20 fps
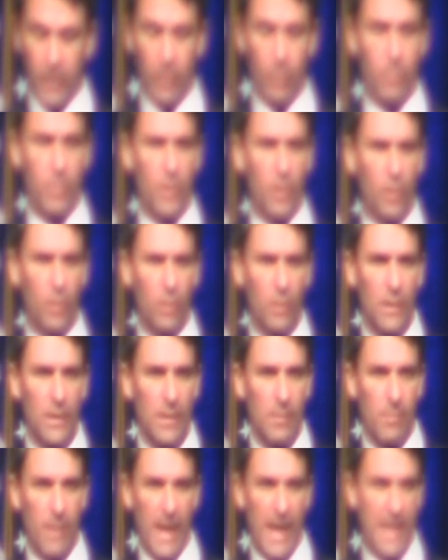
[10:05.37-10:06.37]
care bill
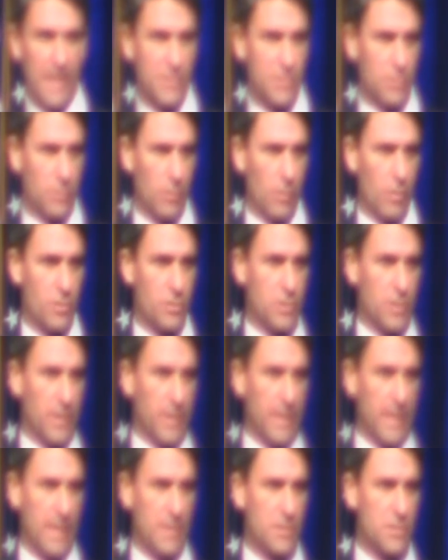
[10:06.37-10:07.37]
passed largely
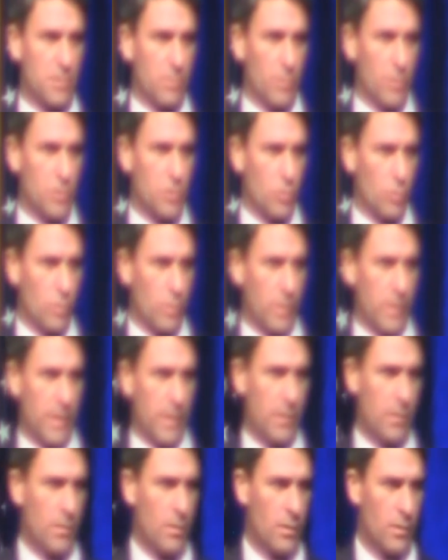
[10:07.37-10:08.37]
against the
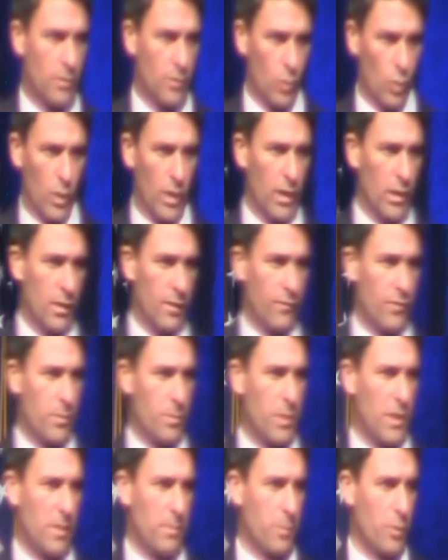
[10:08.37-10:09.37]
majority, the will of the
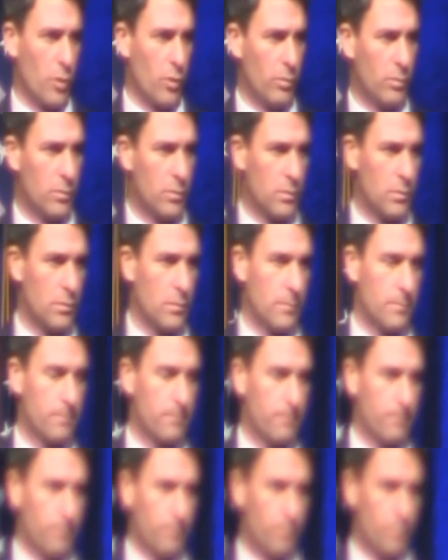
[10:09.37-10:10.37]
people,
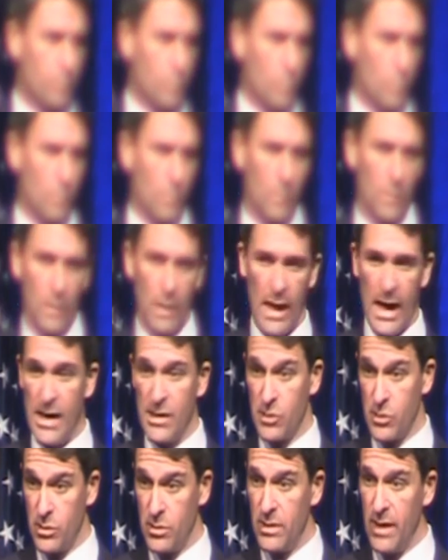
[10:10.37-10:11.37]

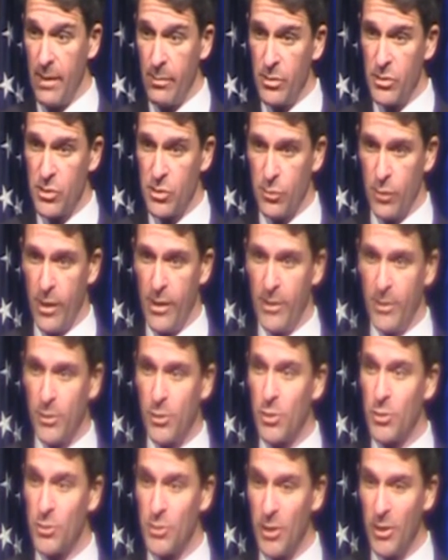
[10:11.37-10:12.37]
as demonstrated
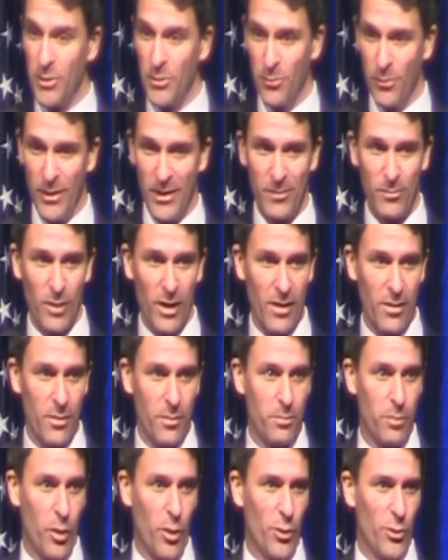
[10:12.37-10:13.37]
continuing by the
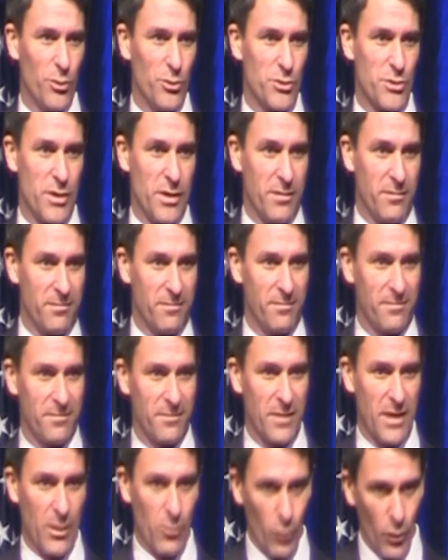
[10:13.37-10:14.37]
polls that
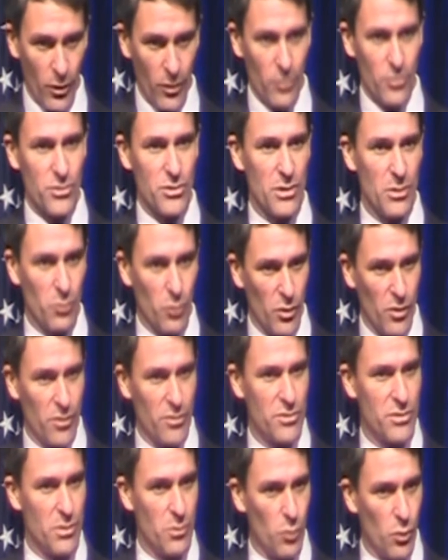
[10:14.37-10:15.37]
get worse and
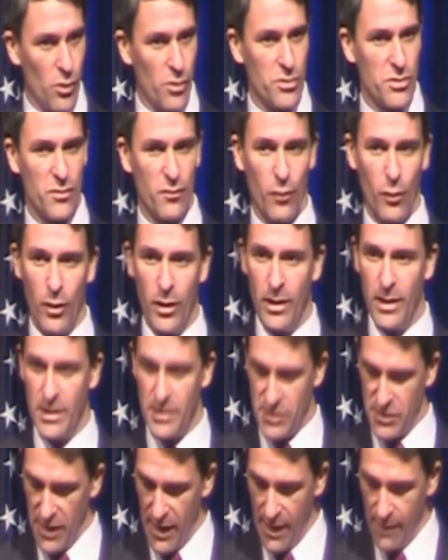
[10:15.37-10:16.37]
worse and worse for it
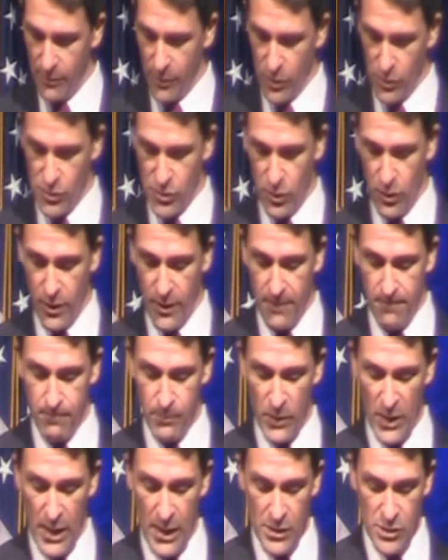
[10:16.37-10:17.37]
as time goes on.
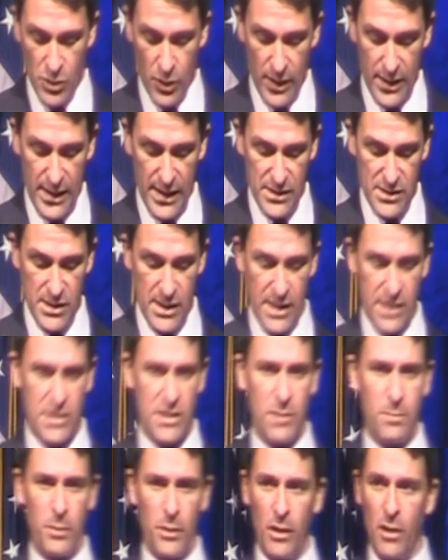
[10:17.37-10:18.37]
So I guess
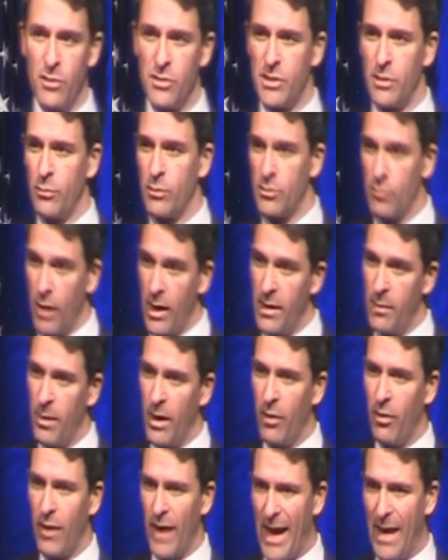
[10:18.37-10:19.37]
Nancy Pelosi was right
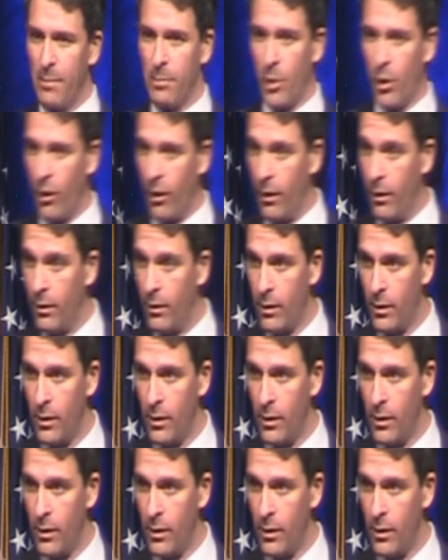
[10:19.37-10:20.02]
about that part,